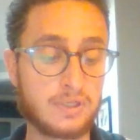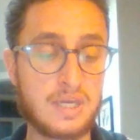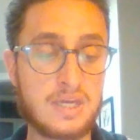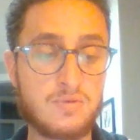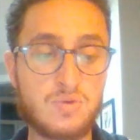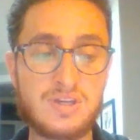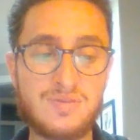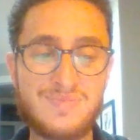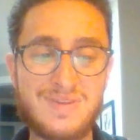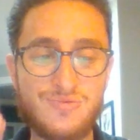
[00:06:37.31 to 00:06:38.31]
Okay, and we
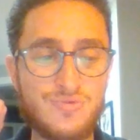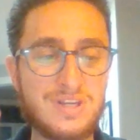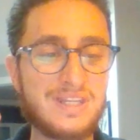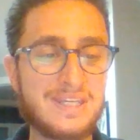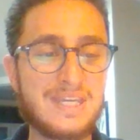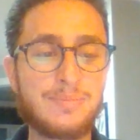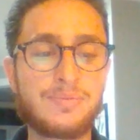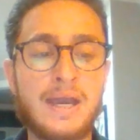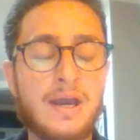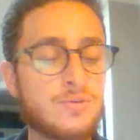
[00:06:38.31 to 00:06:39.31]
can really
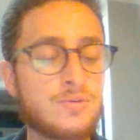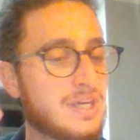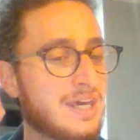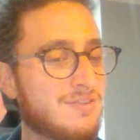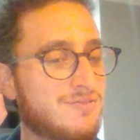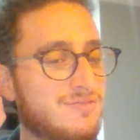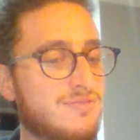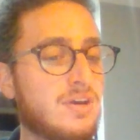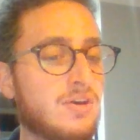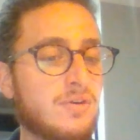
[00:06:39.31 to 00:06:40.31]
keep the house at a
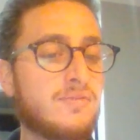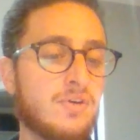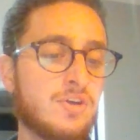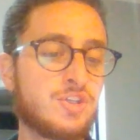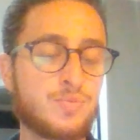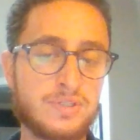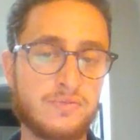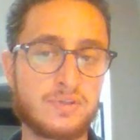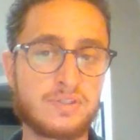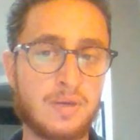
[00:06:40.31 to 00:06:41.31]
very, very
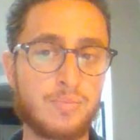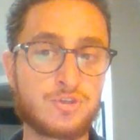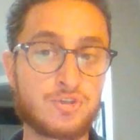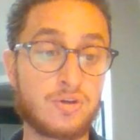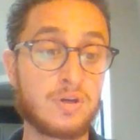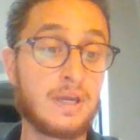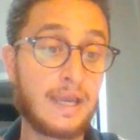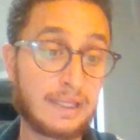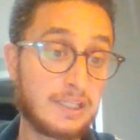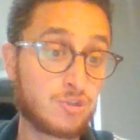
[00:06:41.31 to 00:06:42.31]
specific temperature,
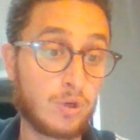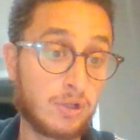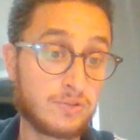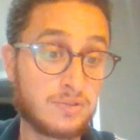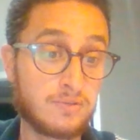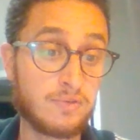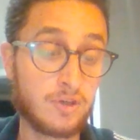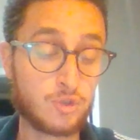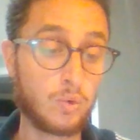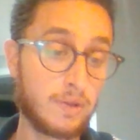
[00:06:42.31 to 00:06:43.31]
at least relative
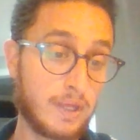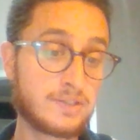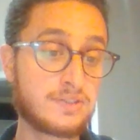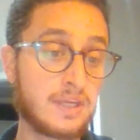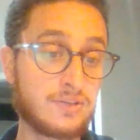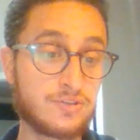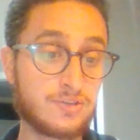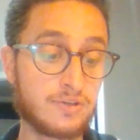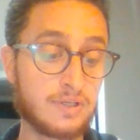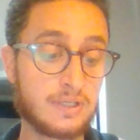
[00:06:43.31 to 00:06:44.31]
to where that
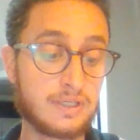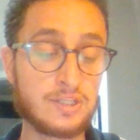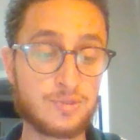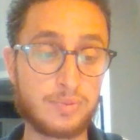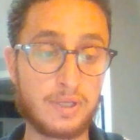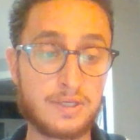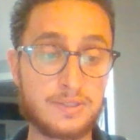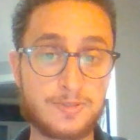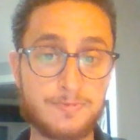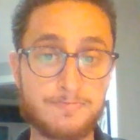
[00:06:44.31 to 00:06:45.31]
sensor is
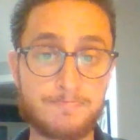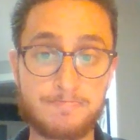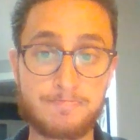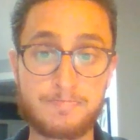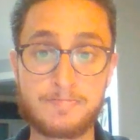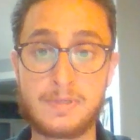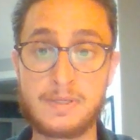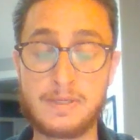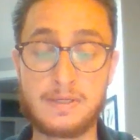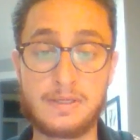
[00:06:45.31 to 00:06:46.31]
placed.
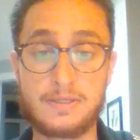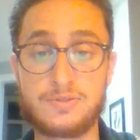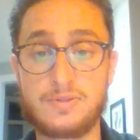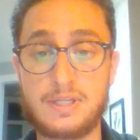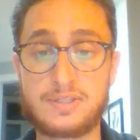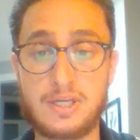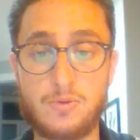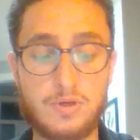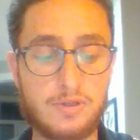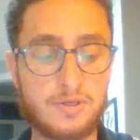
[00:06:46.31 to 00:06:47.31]
And so that's kind
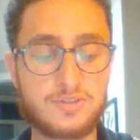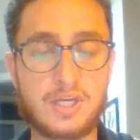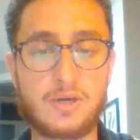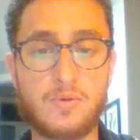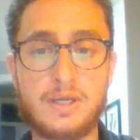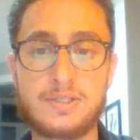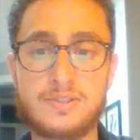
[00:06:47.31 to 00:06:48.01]
of what it looks like, right?